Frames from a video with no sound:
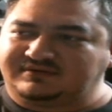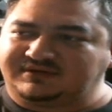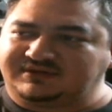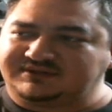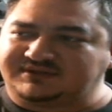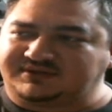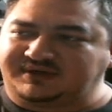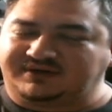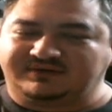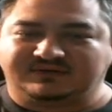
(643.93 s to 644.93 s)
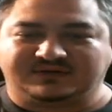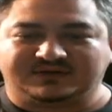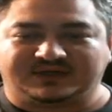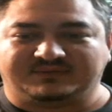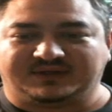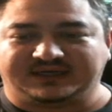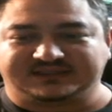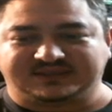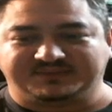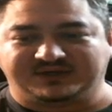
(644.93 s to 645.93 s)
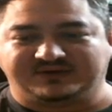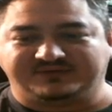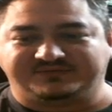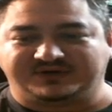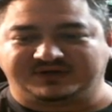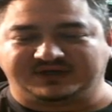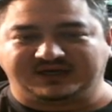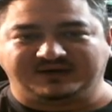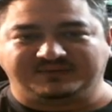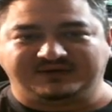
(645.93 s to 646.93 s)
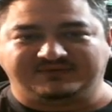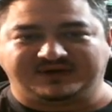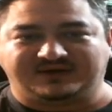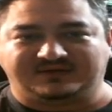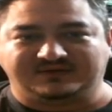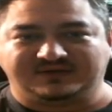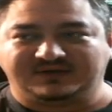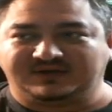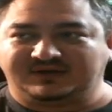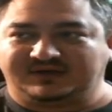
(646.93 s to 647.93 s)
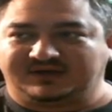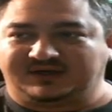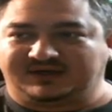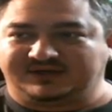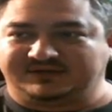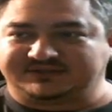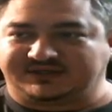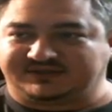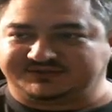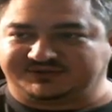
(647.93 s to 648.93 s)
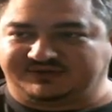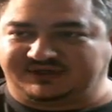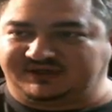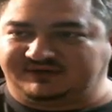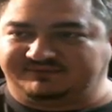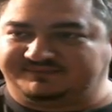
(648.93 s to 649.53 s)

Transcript: That's a little weird. Okay, well, I guess let me know if you can hear me well. Looks like there's only